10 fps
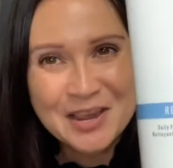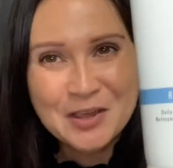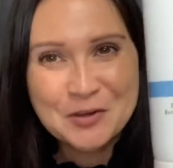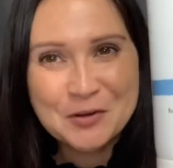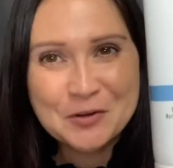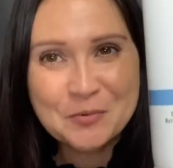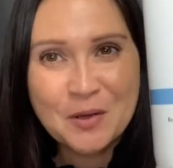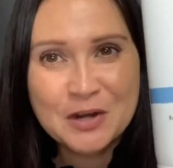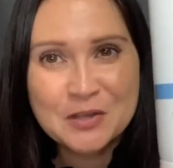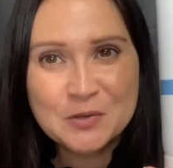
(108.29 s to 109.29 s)
you're gonna
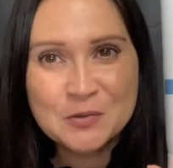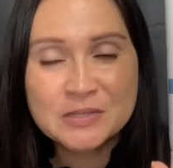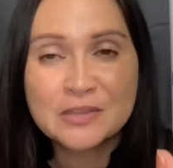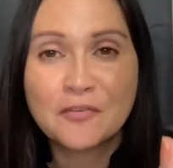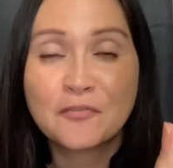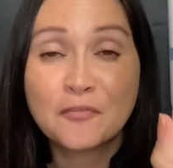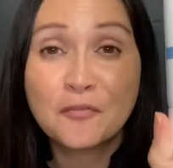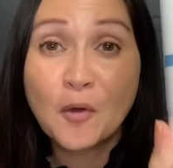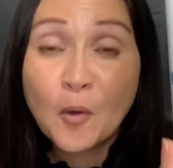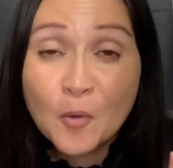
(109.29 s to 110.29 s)
wanna use the
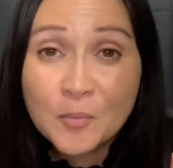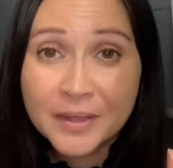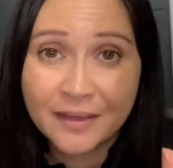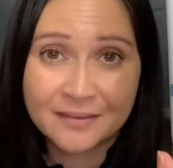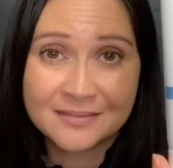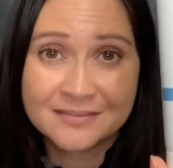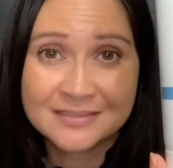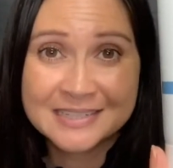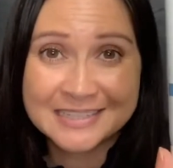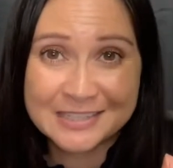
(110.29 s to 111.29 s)
foaming
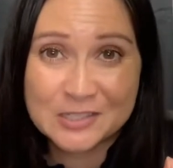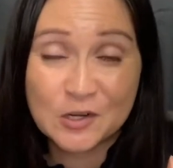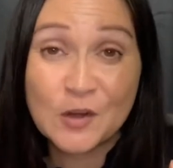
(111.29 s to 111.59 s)
cleanser.